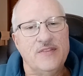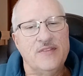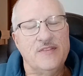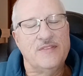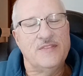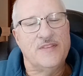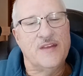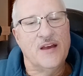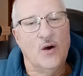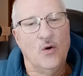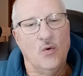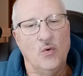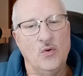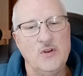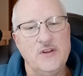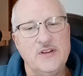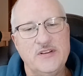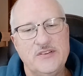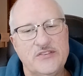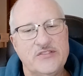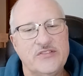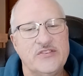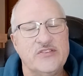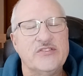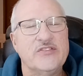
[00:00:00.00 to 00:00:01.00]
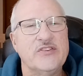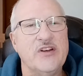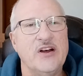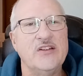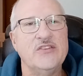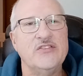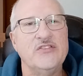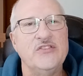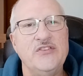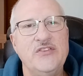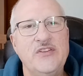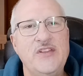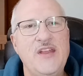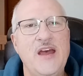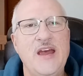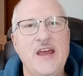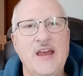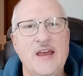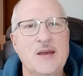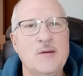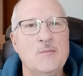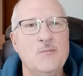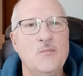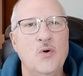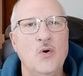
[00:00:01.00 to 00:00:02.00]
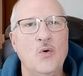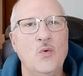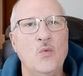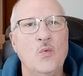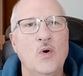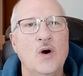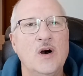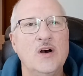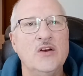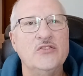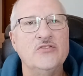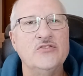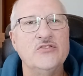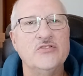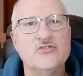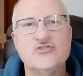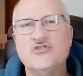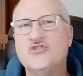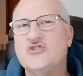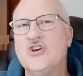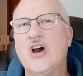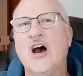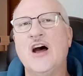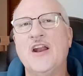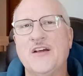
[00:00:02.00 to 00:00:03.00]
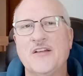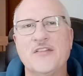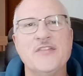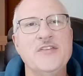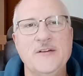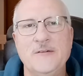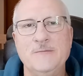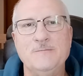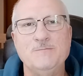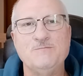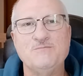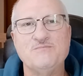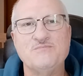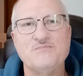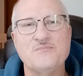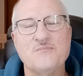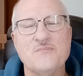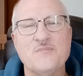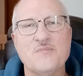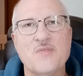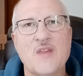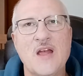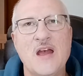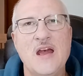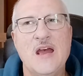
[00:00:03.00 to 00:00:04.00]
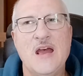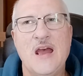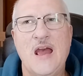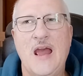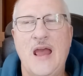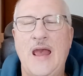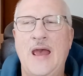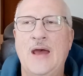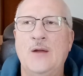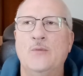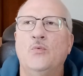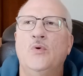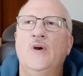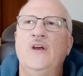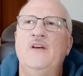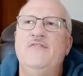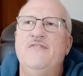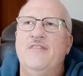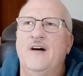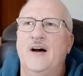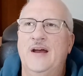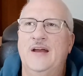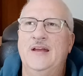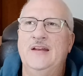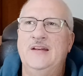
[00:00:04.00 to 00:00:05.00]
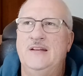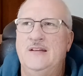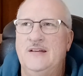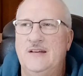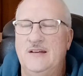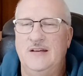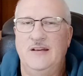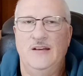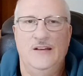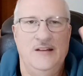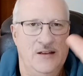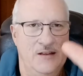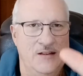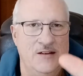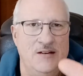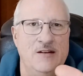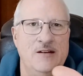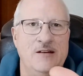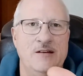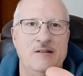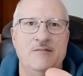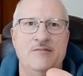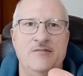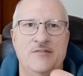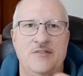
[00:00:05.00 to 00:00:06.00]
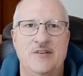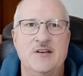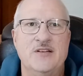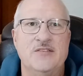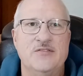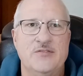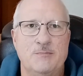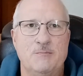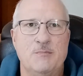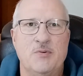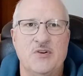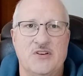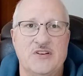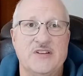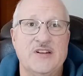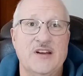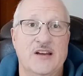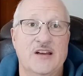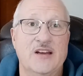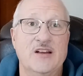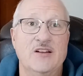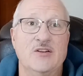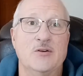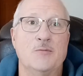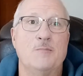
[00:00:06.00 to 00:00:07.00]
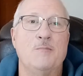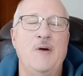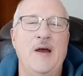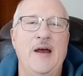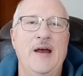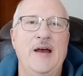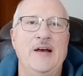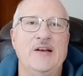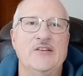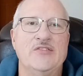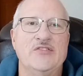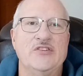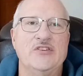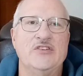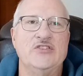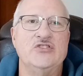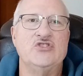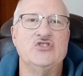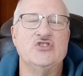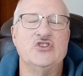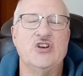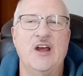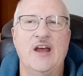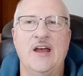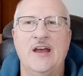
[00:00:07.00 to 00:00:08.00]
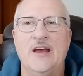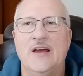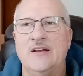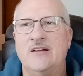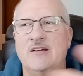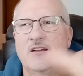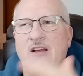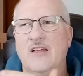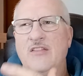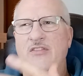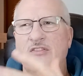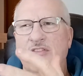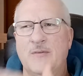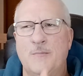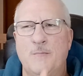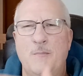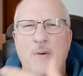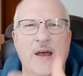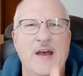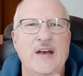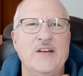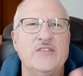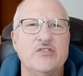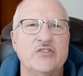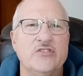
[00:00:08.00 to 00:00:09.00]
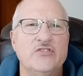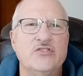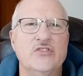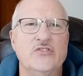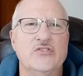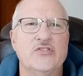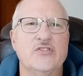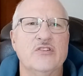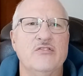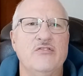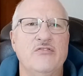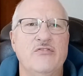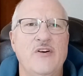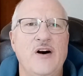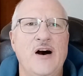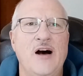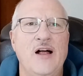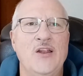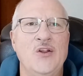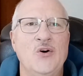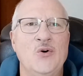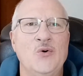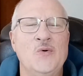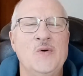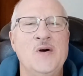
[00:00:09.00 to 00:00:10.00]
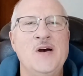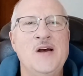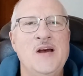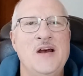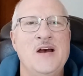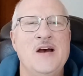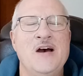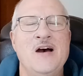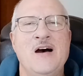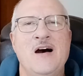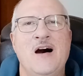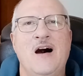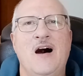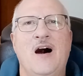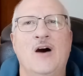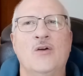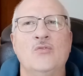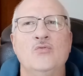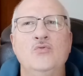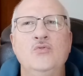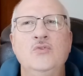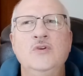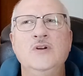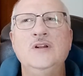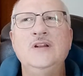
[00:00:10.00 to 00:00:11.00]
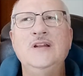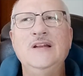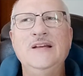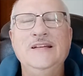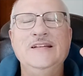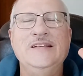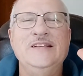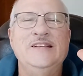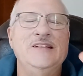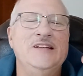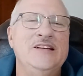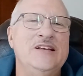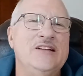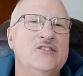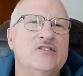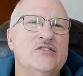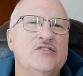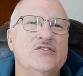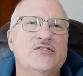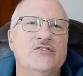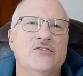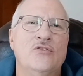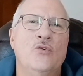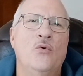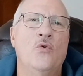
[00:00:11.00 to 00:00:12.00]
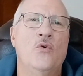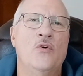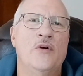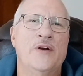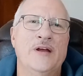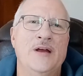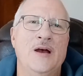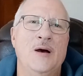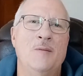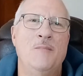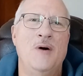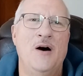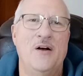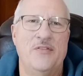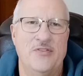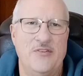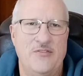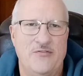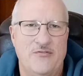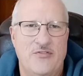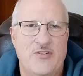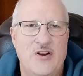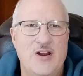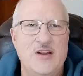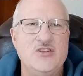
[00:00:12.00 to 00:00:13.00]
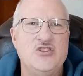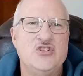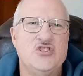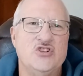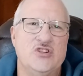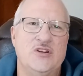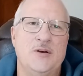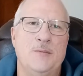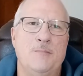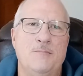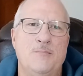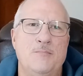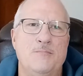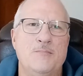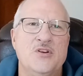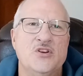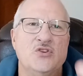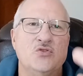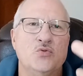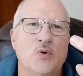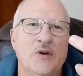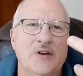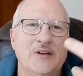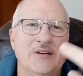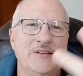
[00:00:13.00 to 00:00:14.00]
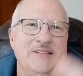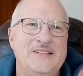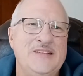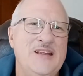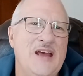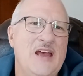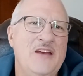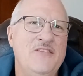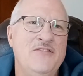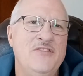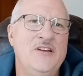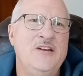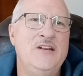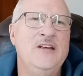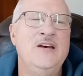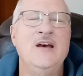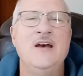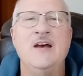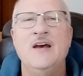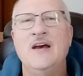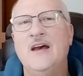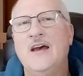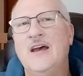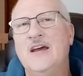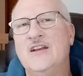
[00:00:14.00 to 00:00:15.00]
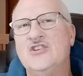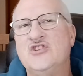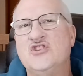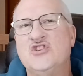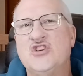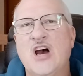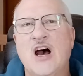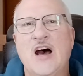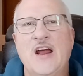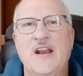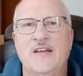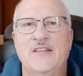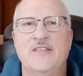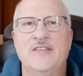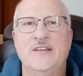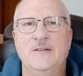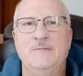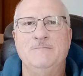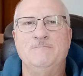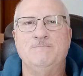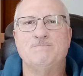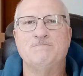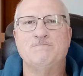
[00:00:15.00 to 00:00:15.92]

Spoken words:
the oldest son's name was Jonathan. And we find in this particular passage, and the passages to follow, a really neat story about the friendship between David and Jonathan.